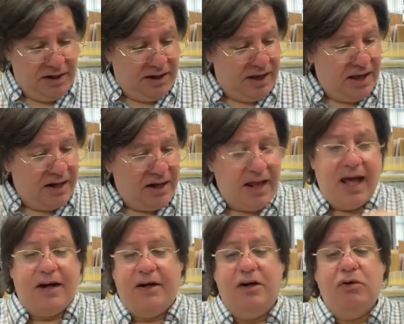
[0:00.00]
and add
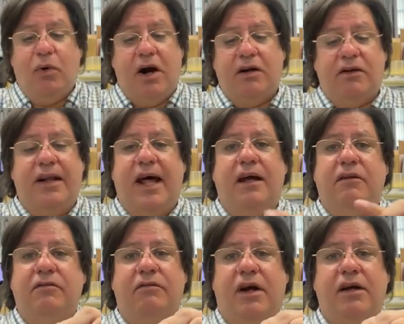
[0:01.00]
an ear wire to that,
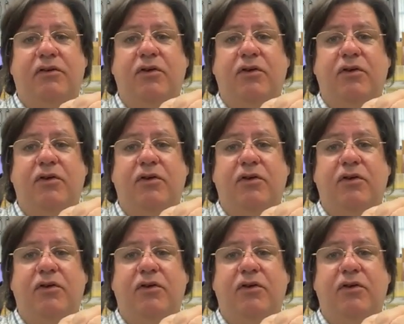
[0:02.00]
right?